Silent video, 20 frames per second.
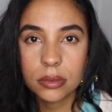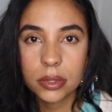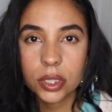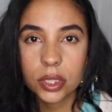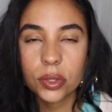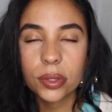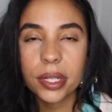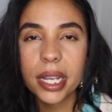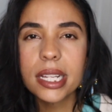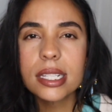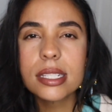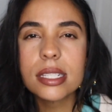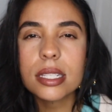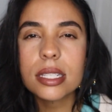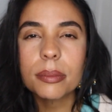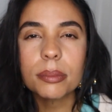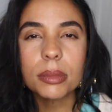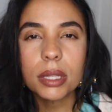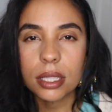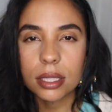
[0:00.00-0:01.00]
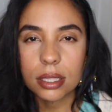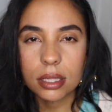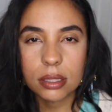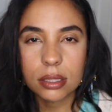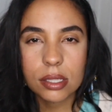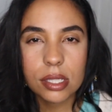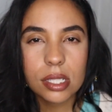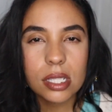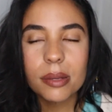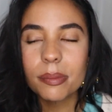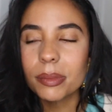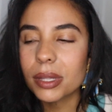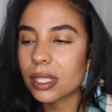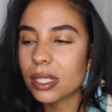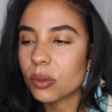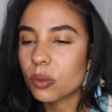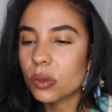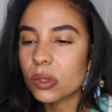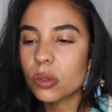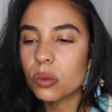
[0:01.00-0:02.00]
Create something.
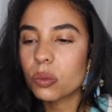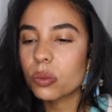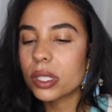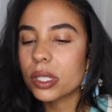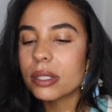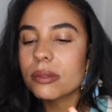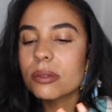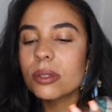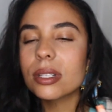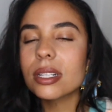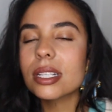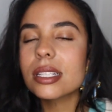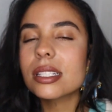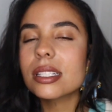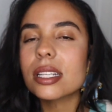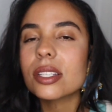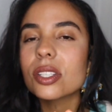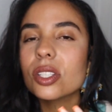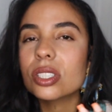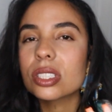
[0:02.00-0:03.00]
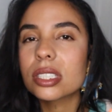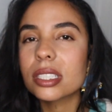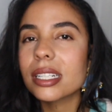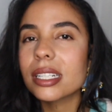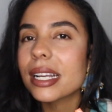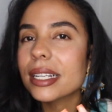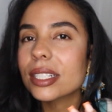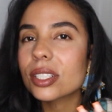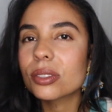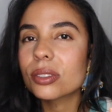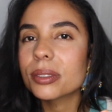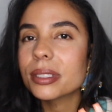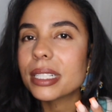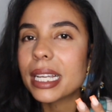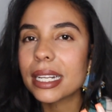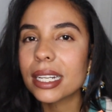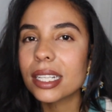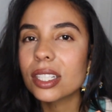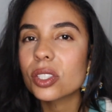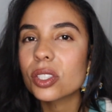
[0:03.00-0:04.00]
Whatever it is that you're good at
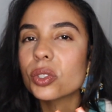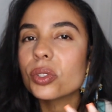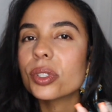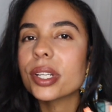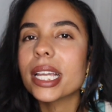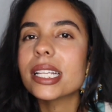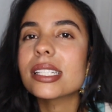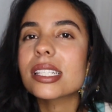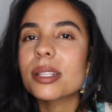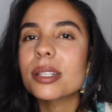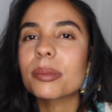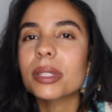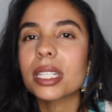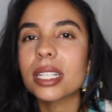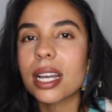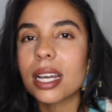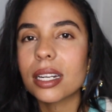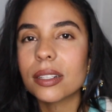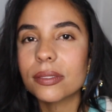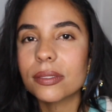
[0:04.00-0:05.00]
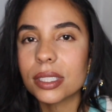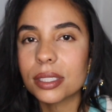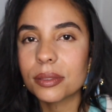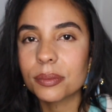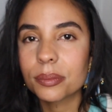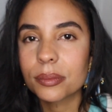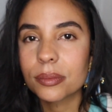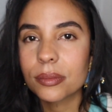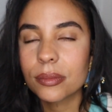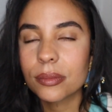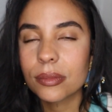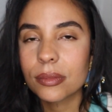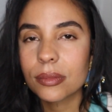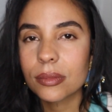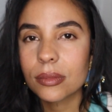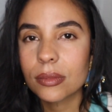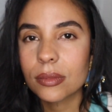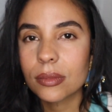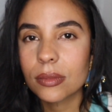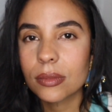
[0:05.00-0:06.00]
creating, create something out of it.
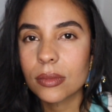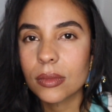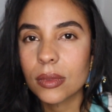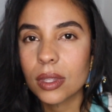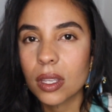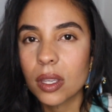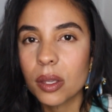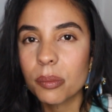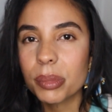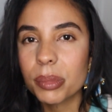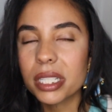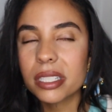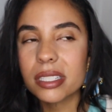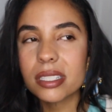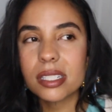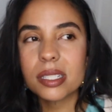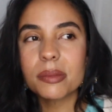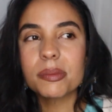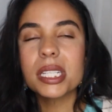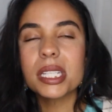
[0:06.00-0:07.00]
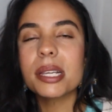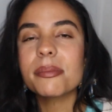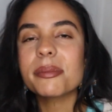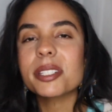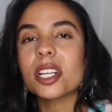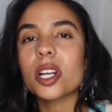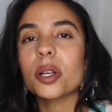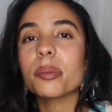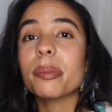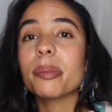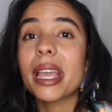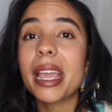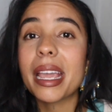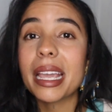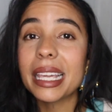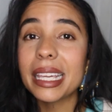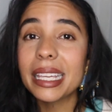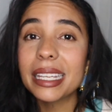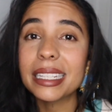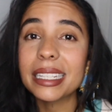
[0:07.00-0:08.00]
Because sometimes our
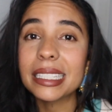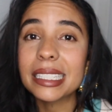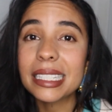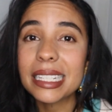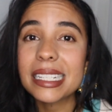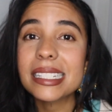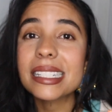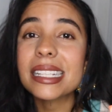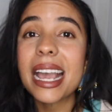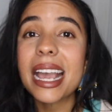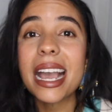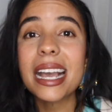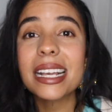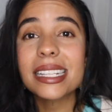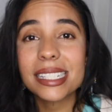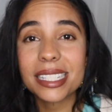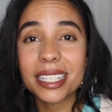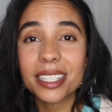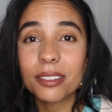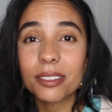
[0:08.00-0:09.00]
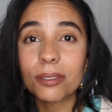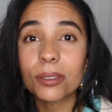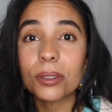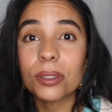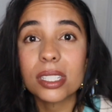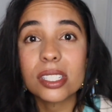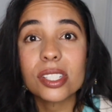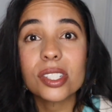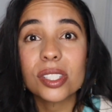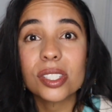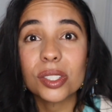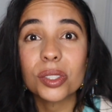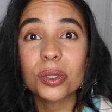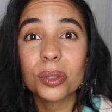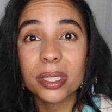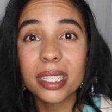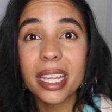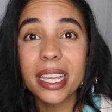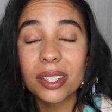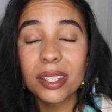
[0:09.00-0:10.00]
pain is asking for us to
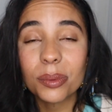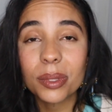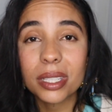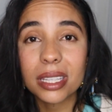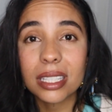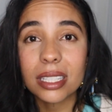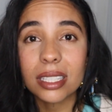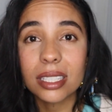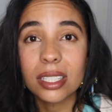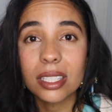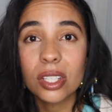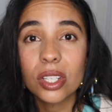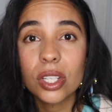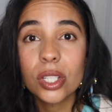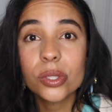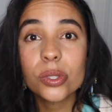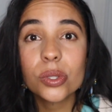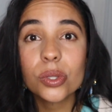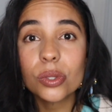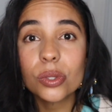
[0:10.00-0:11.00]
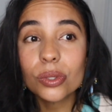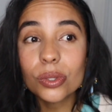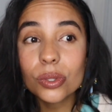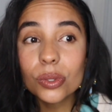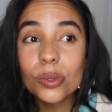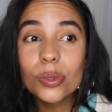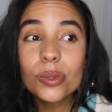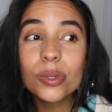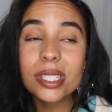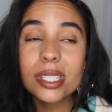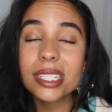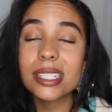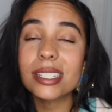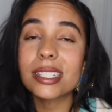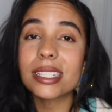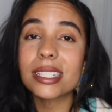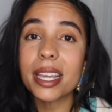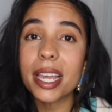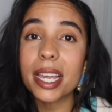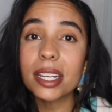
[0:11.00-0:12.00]
create with it, to use
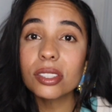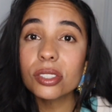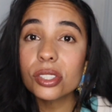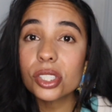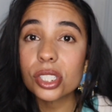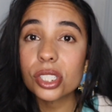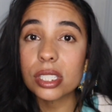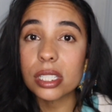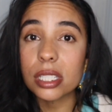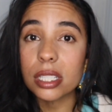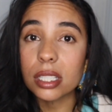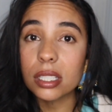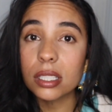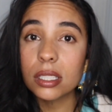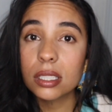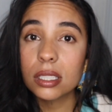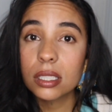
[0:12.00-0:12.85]
its energy